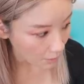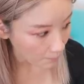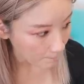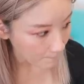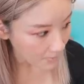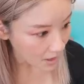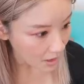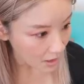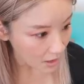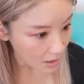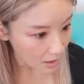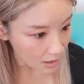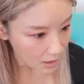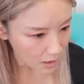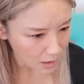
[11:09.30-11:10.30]

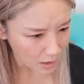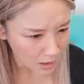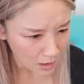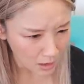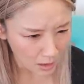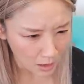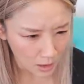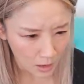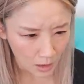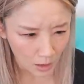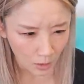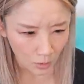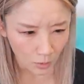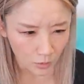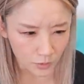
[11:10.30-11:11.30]
my
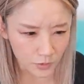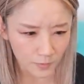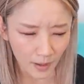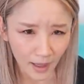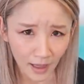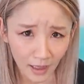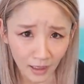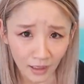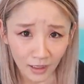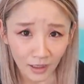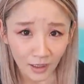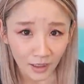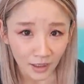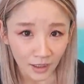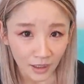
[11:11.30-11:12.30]
kotsuban
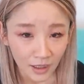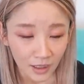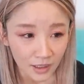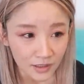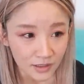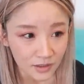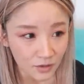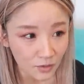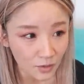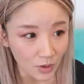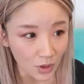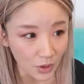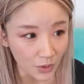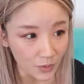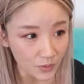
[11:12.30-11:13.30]
is hips?
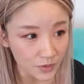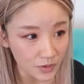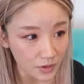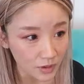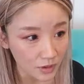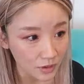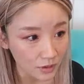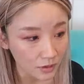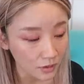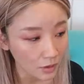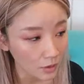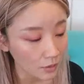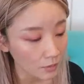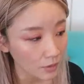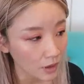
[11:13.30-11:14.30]
so loose
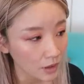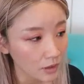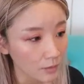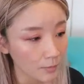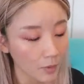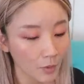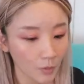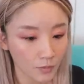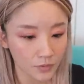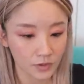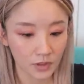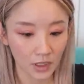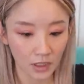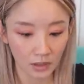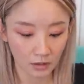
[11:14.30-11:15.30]
no like the bones
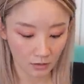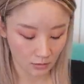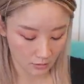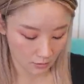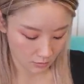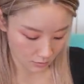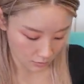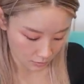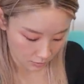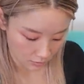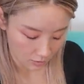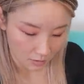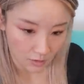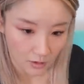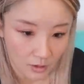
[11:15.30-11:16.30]
like the
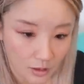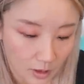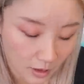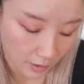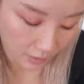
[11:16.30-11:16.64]
your hips like